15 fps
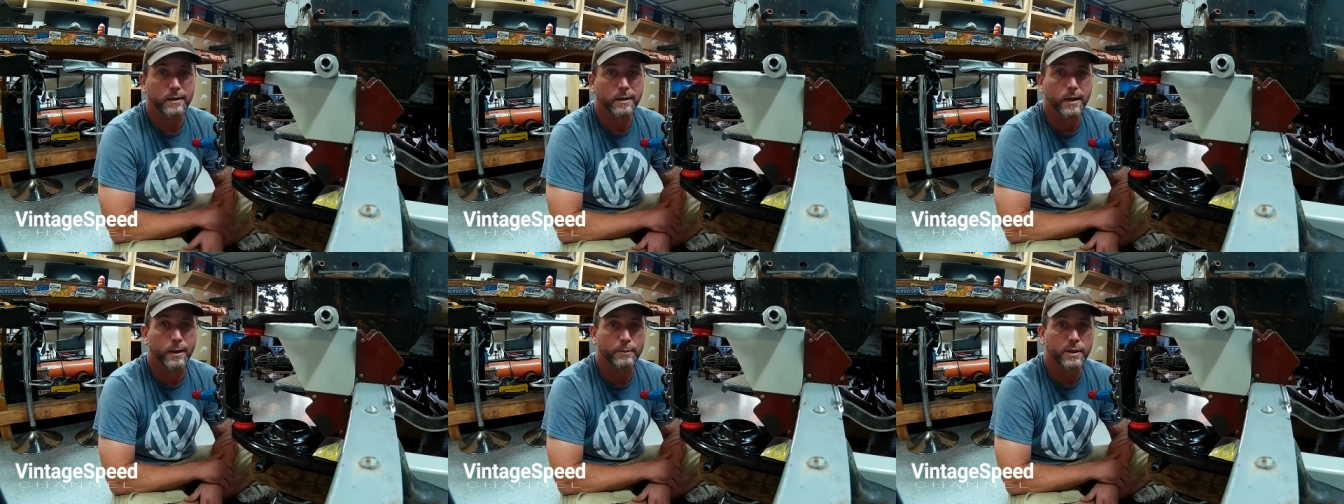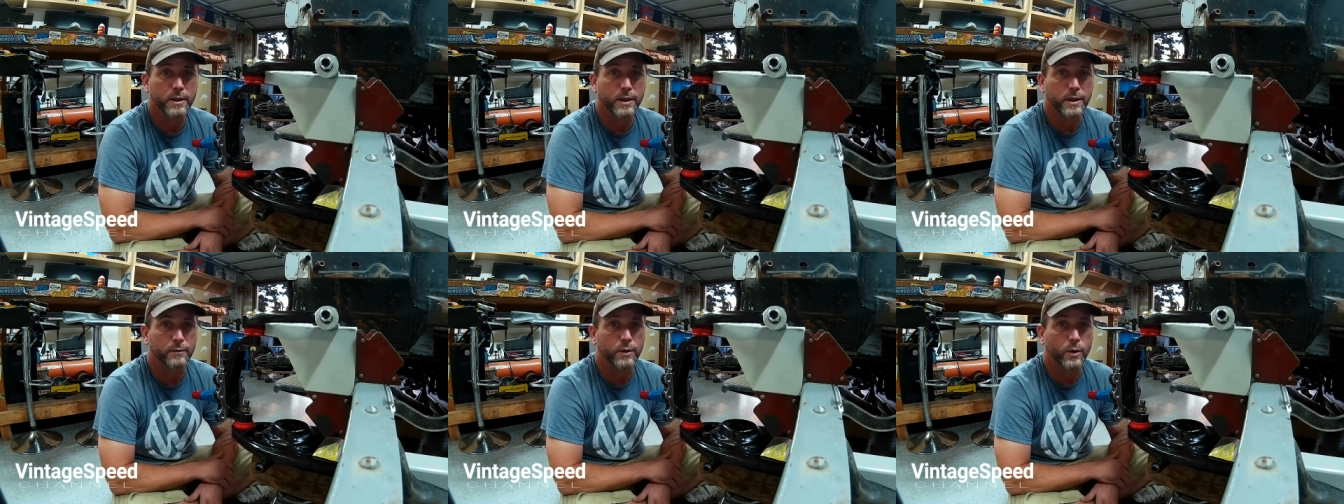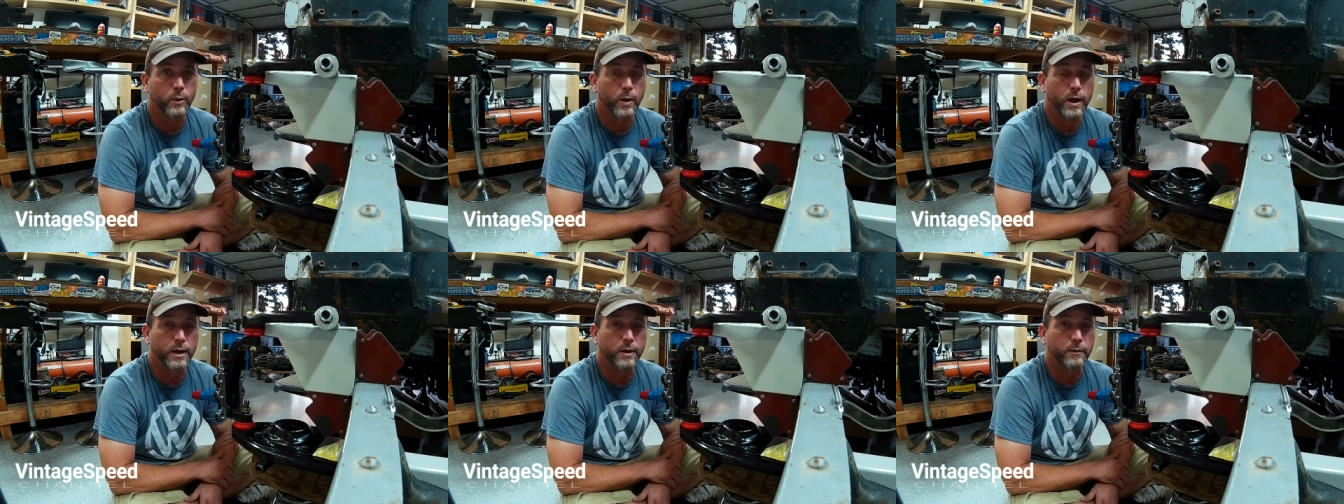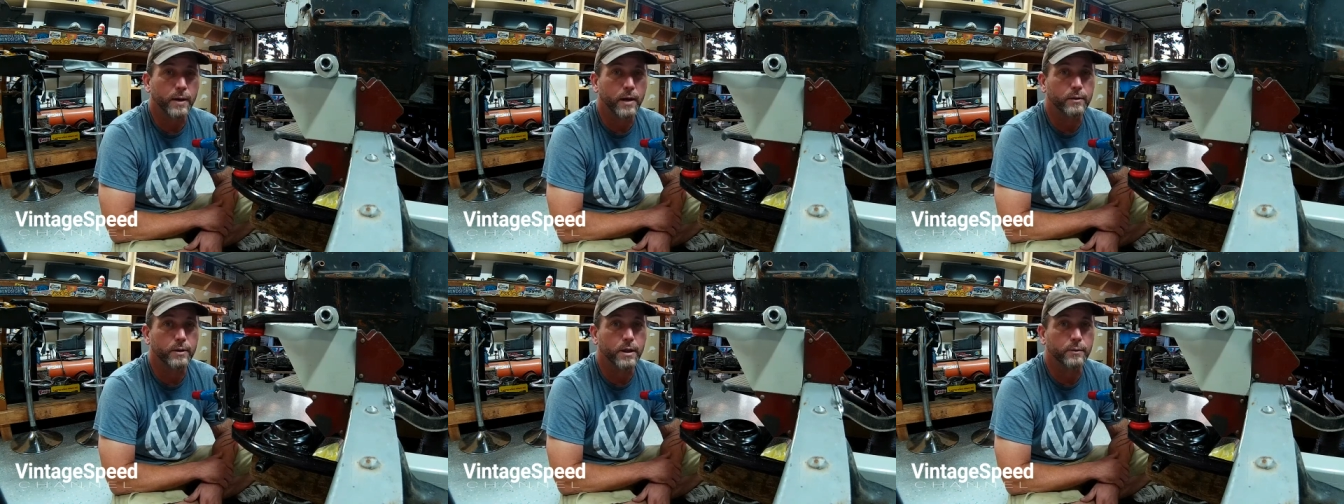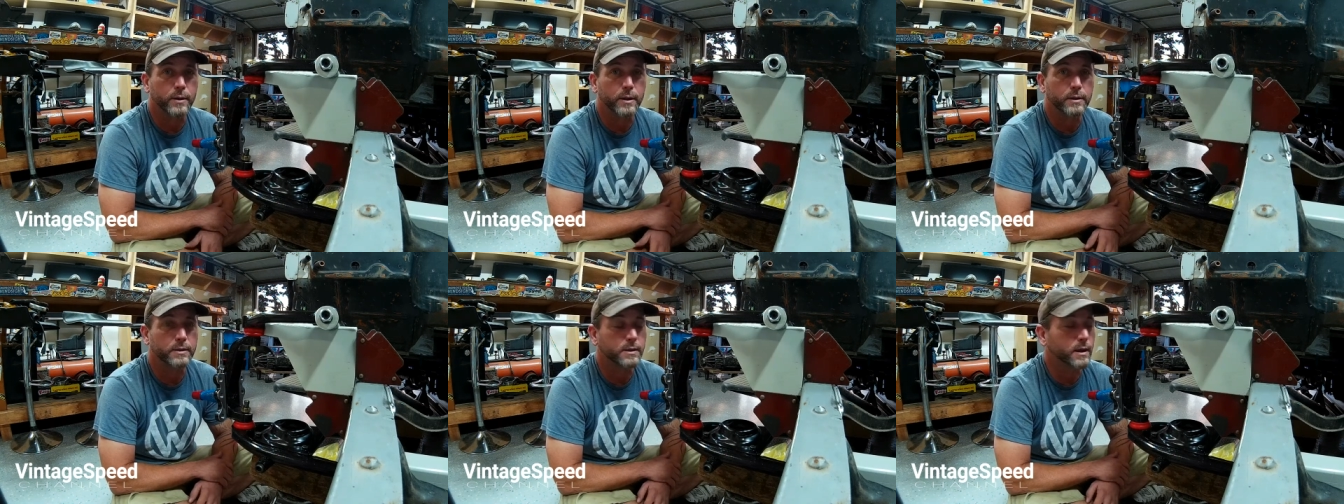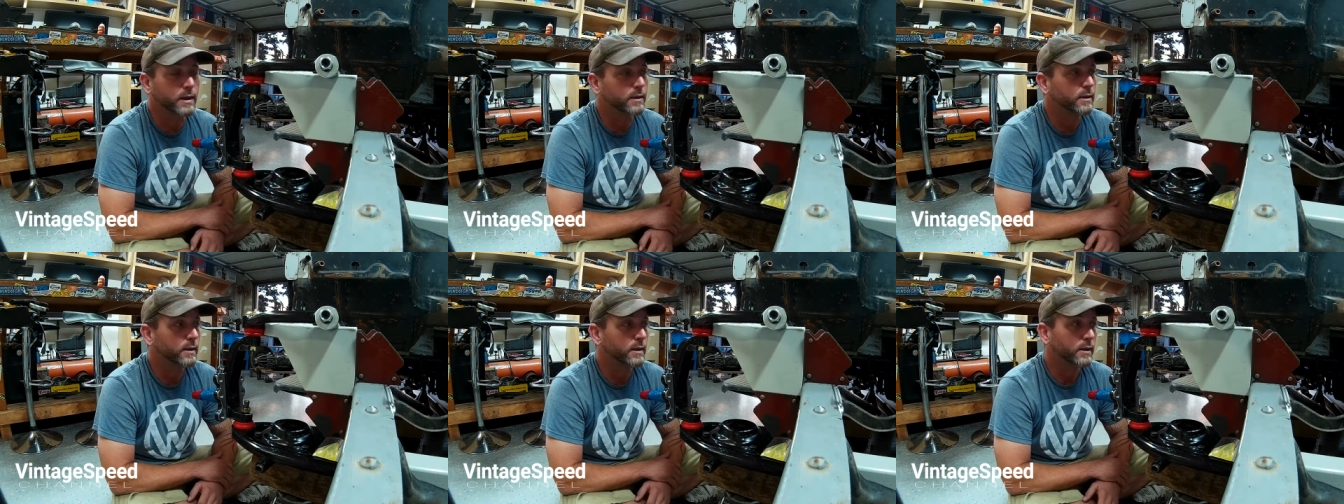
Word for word: I'm going to give you a walk around of it